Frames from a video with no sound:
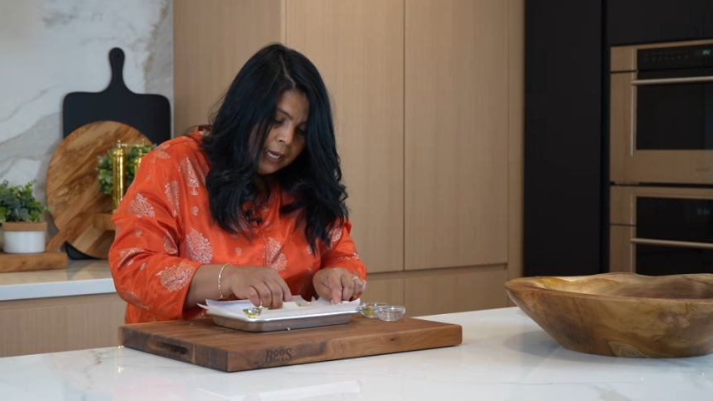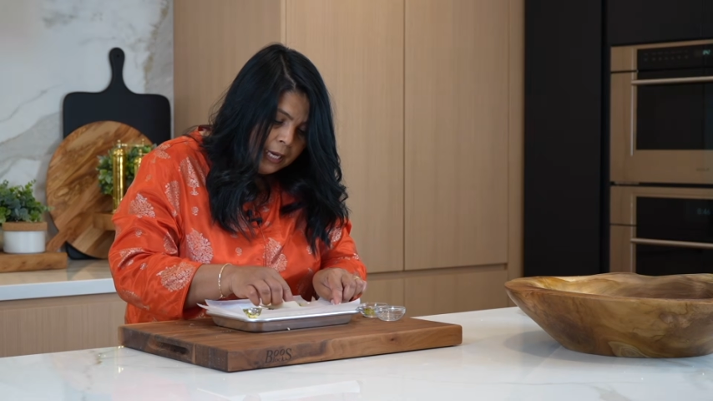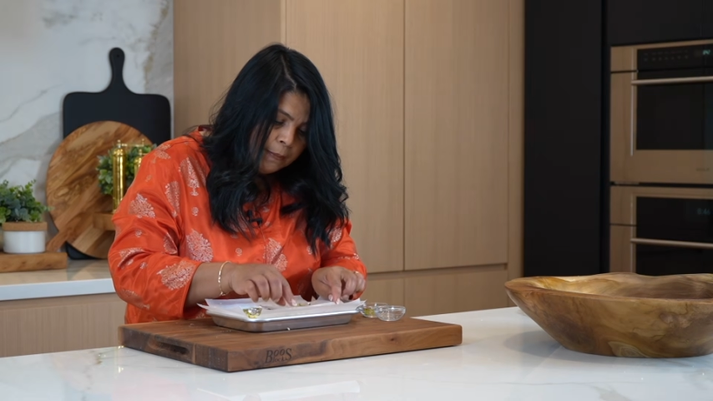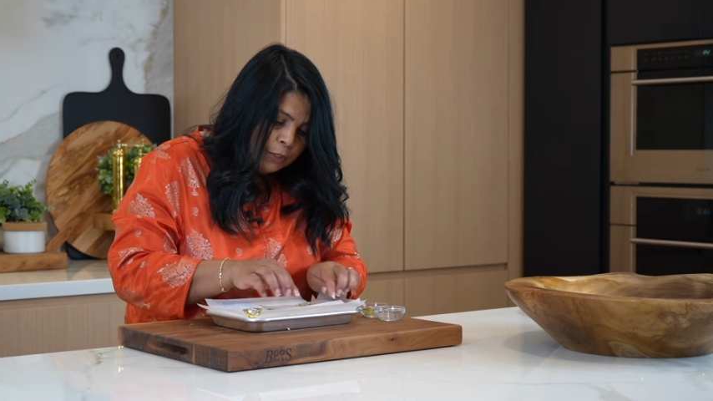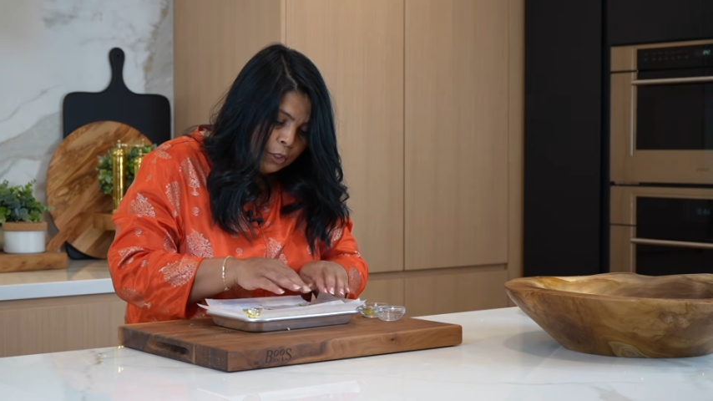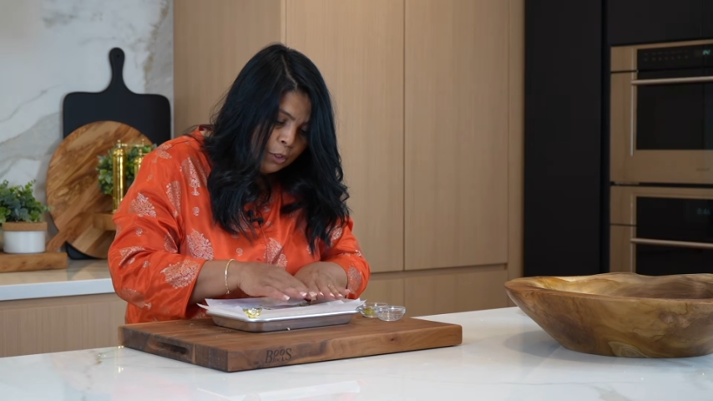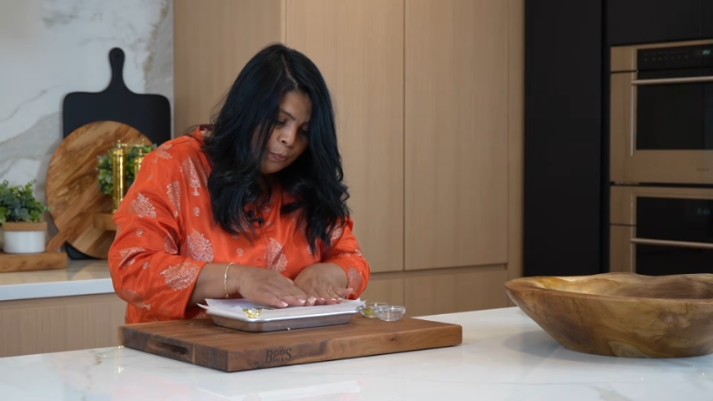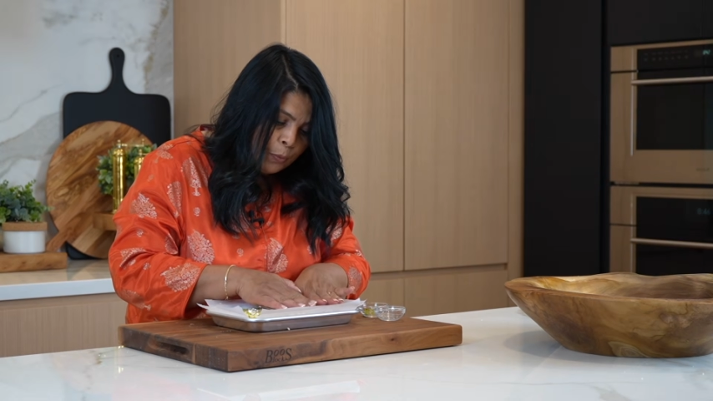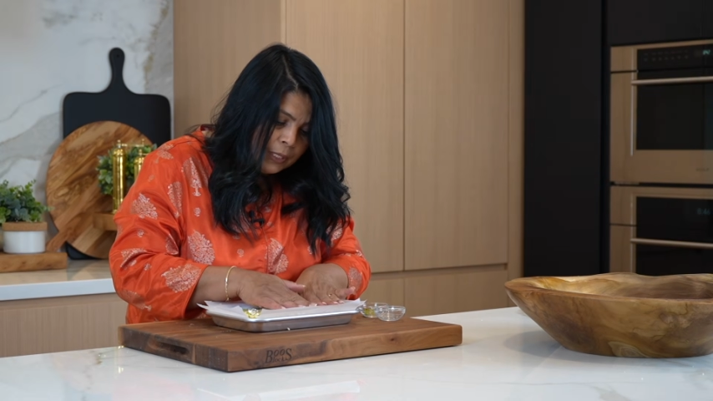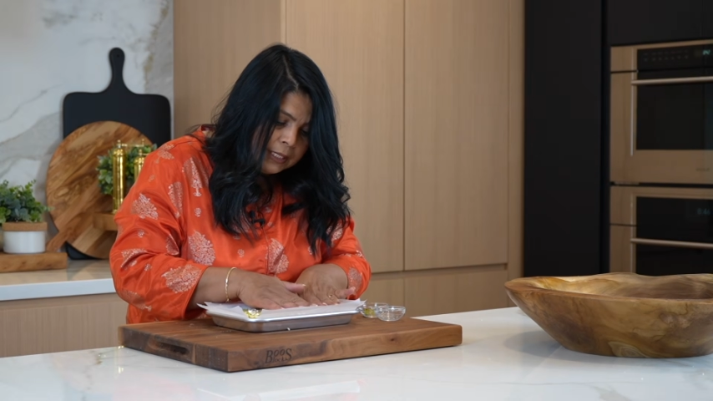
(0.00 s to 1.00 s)
and I'm just going to
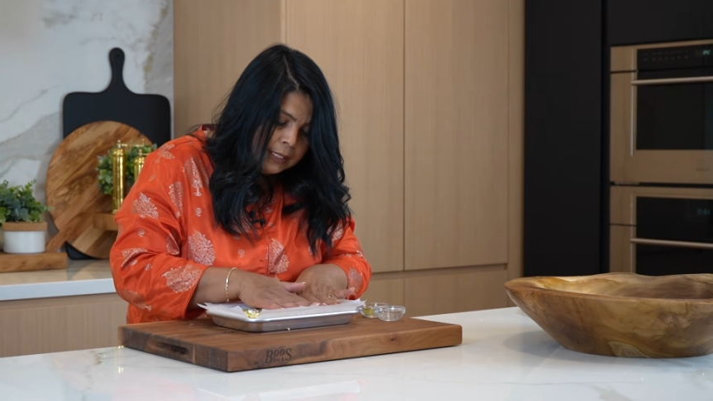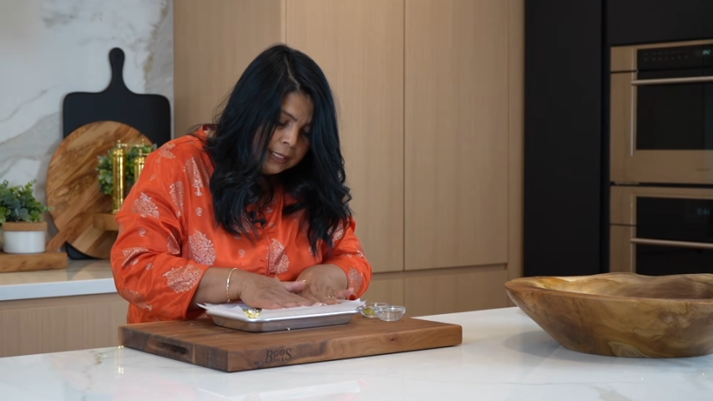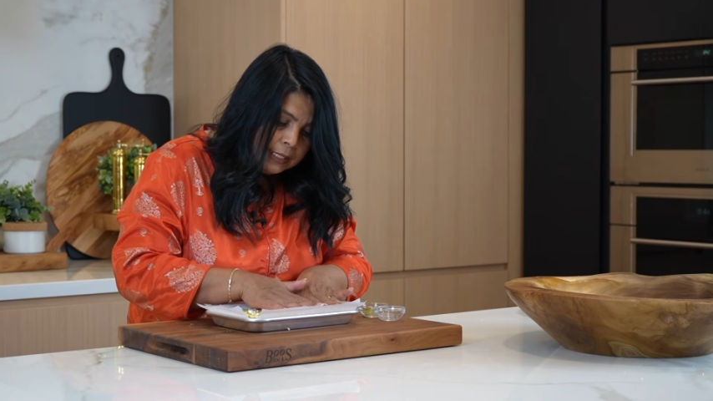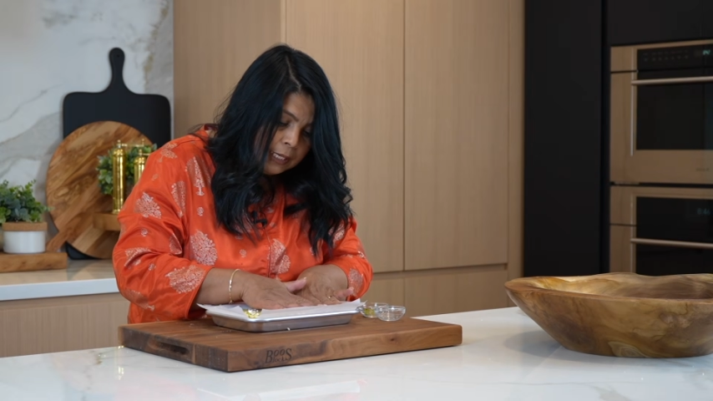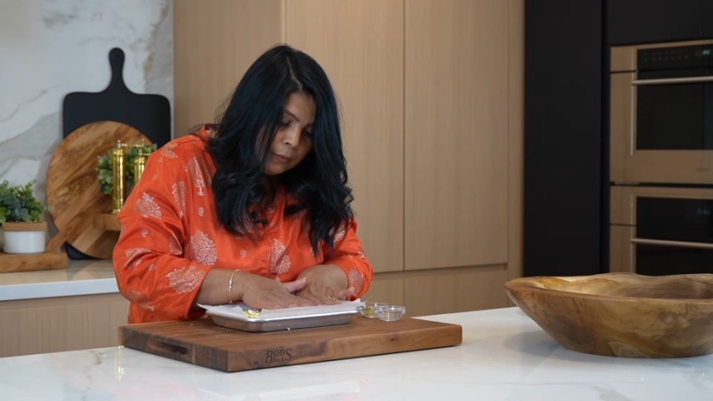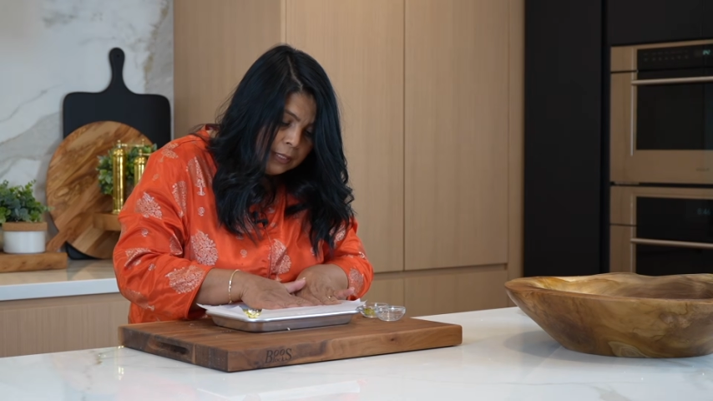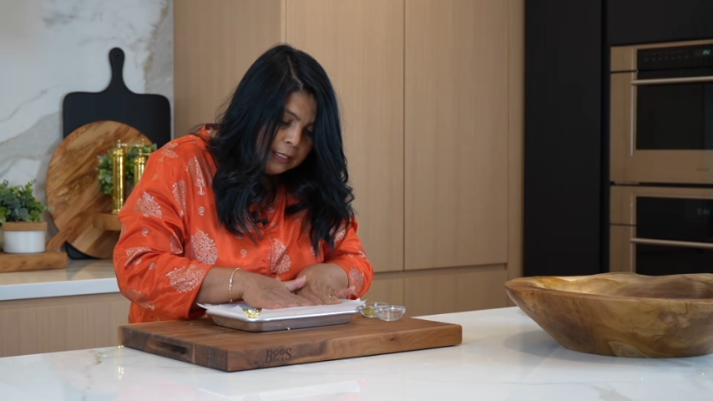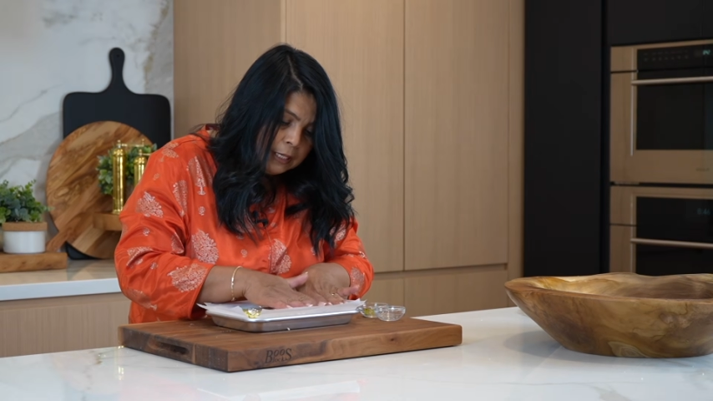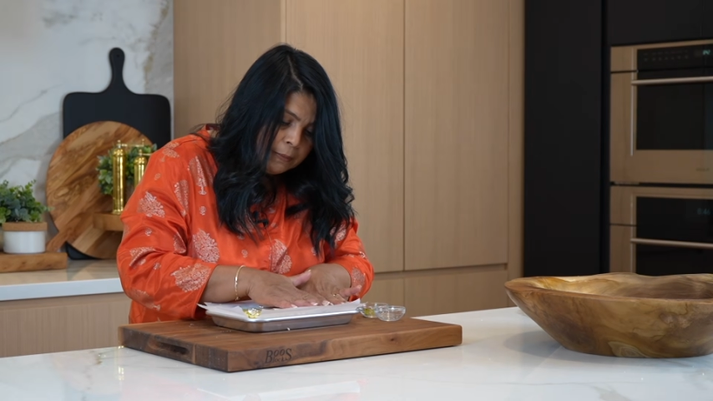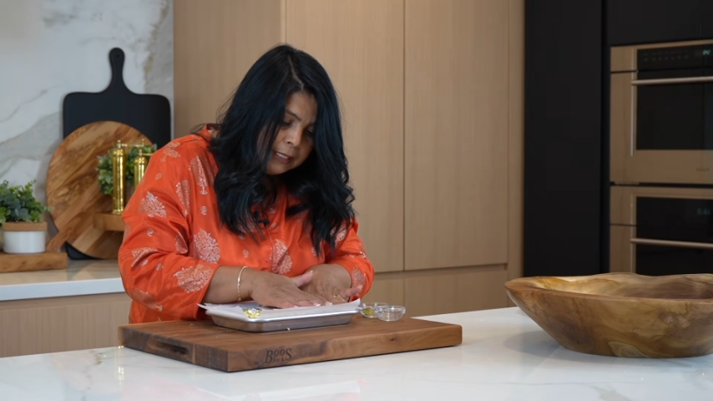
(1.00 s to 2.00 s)
press it down a
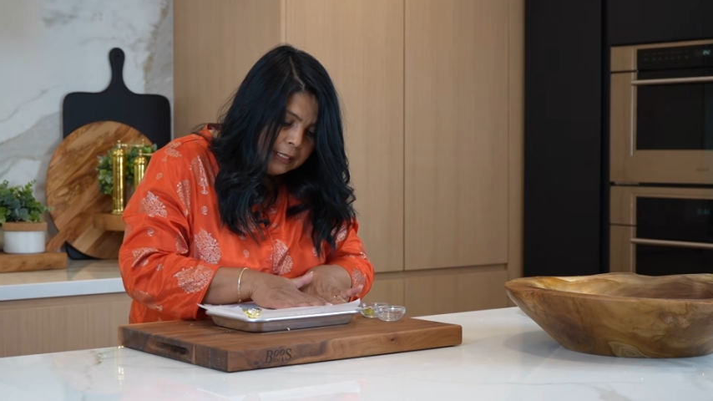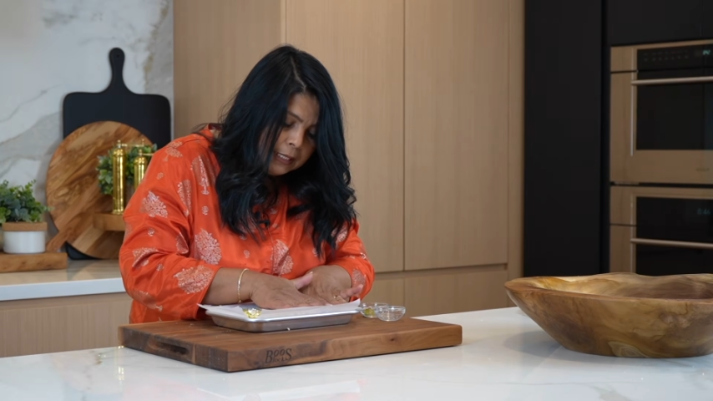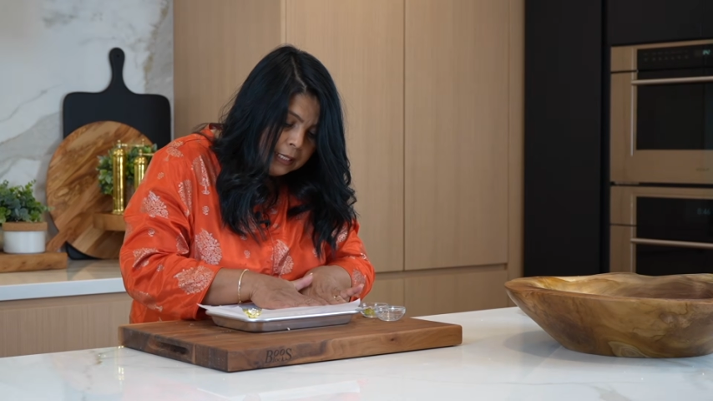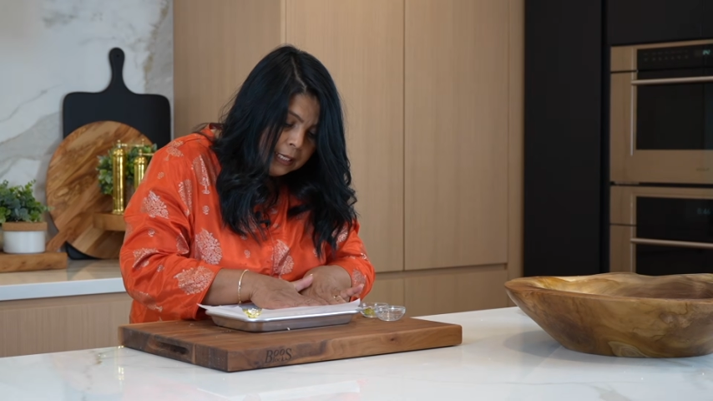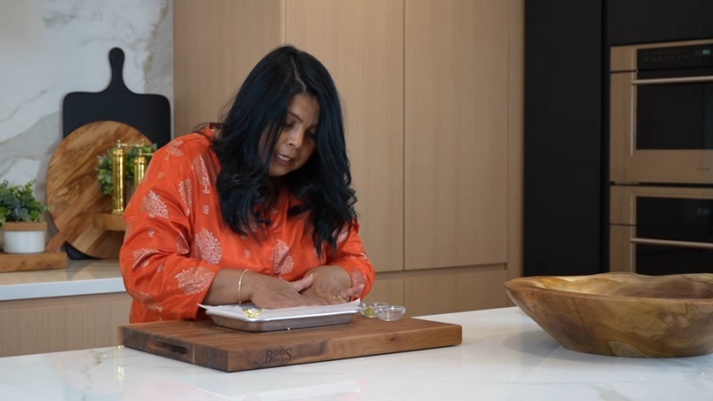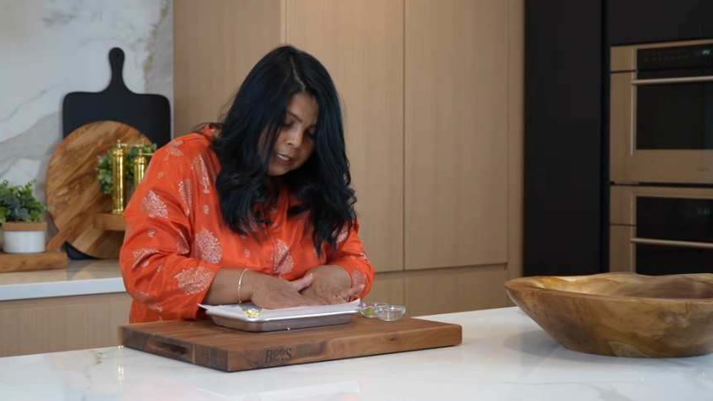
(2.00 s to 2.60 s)
little bit